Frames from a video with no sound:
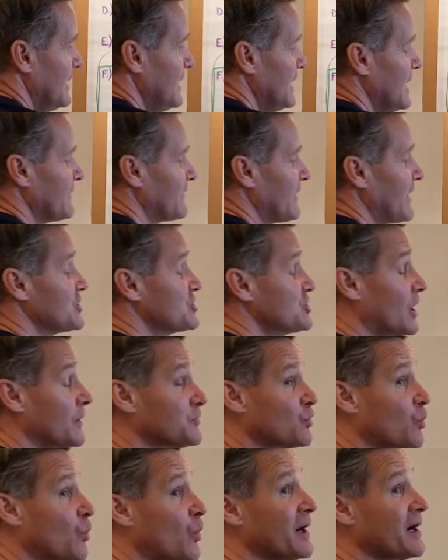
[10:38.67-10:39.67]
If I jumped
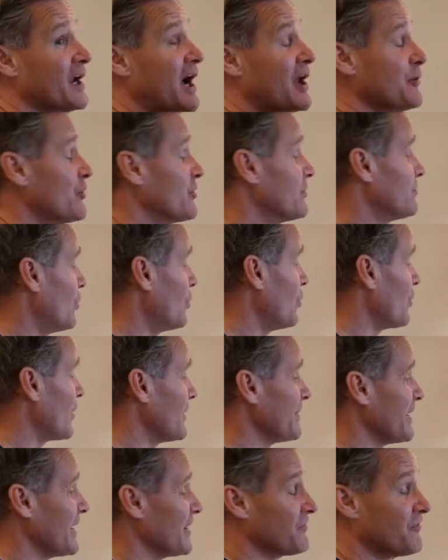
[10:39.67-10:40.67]
100 more, I'd
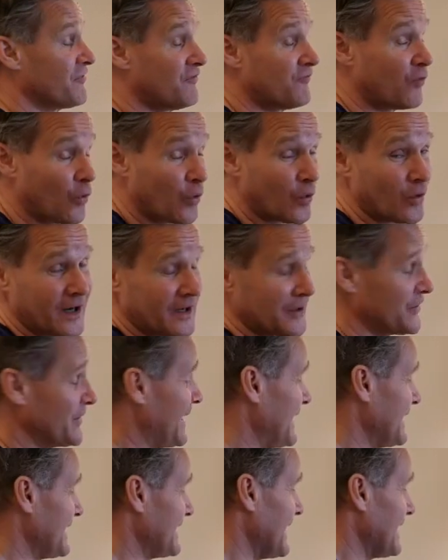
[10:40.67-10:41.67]
be at
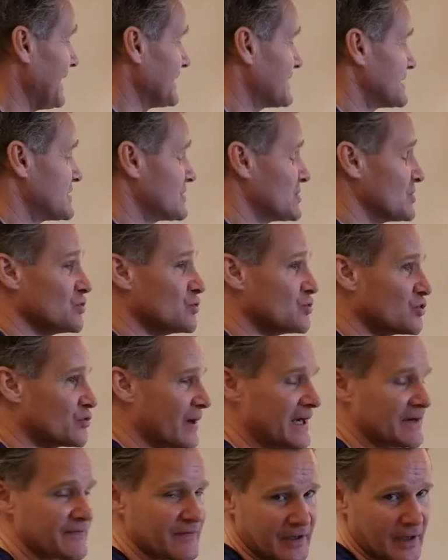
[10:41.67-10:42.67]
488. It's too
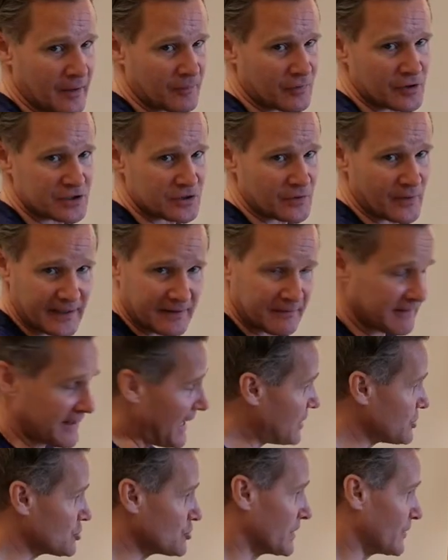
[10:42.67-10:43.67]
great of a number, so I
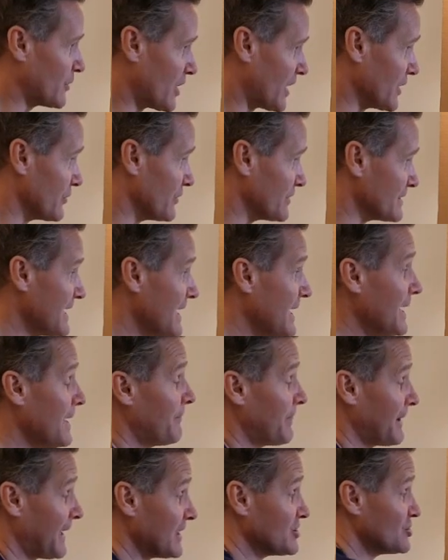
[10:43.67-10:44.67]
can't do any more hundreds.
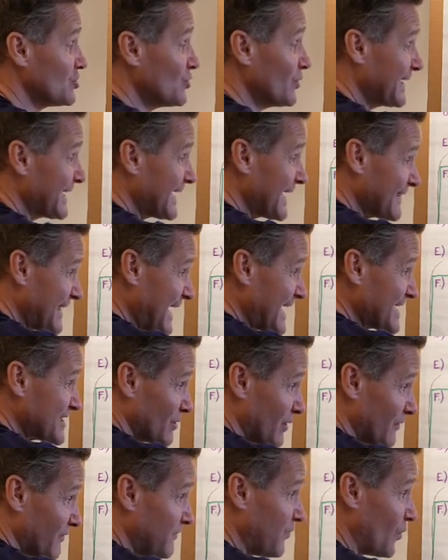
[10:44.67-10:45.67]
But I do want to get that to
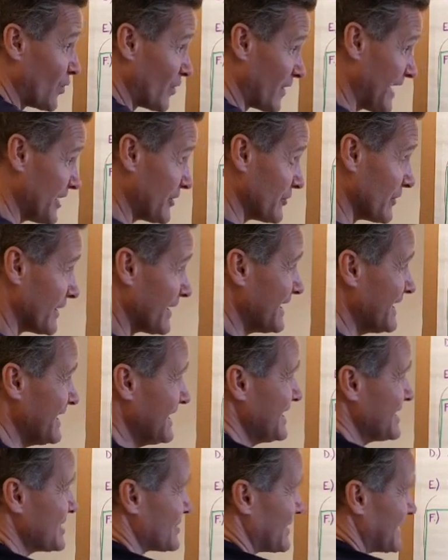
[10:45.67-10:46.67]
a 400.
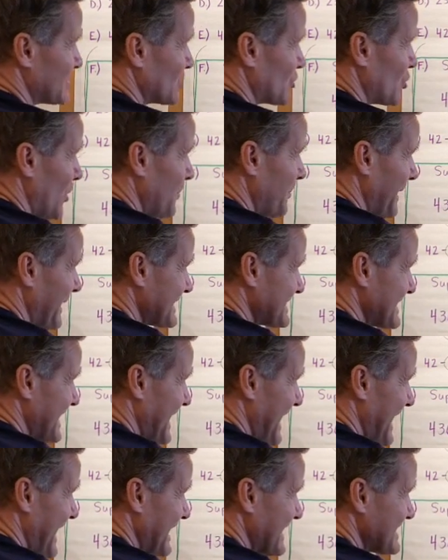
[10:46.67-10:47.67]
So let's go up by
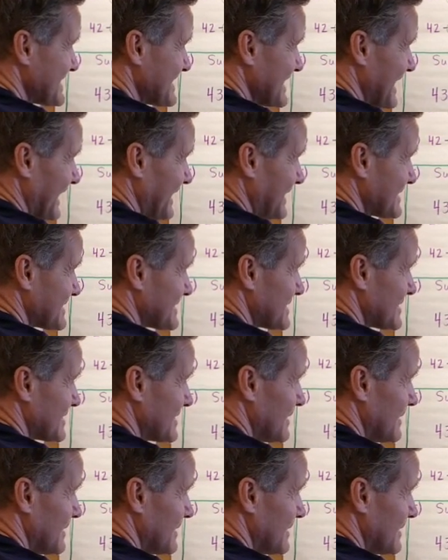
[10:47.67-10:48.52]
tens next.